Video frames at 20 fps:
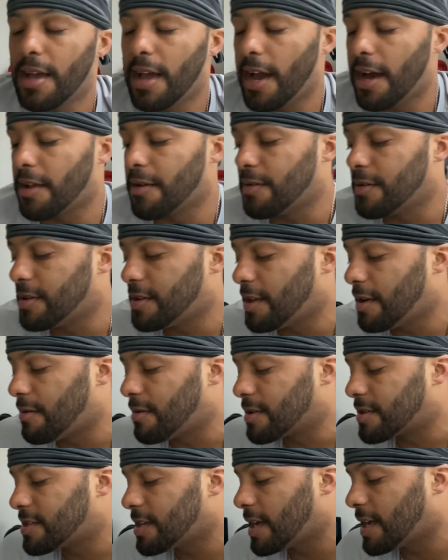out of the
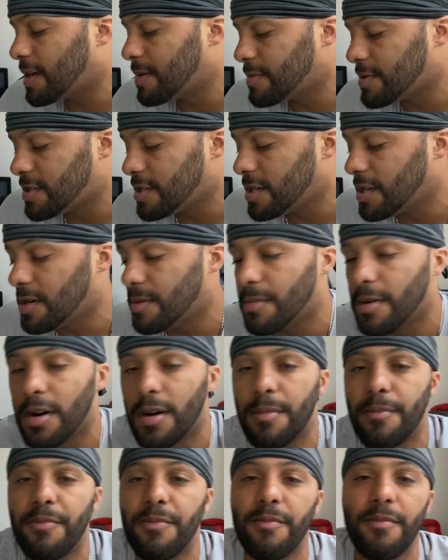Derrick James
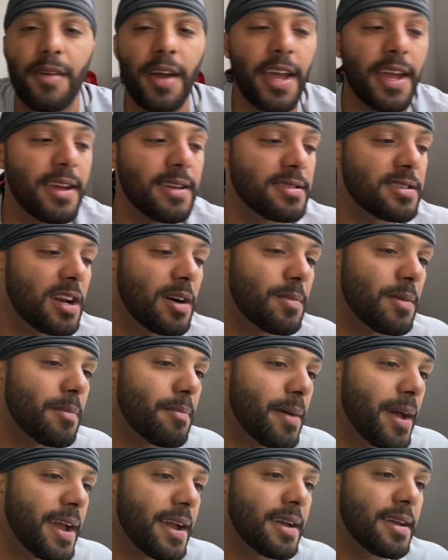gym, hands coming
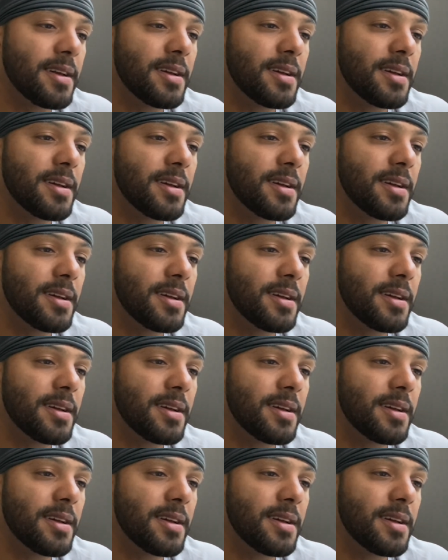back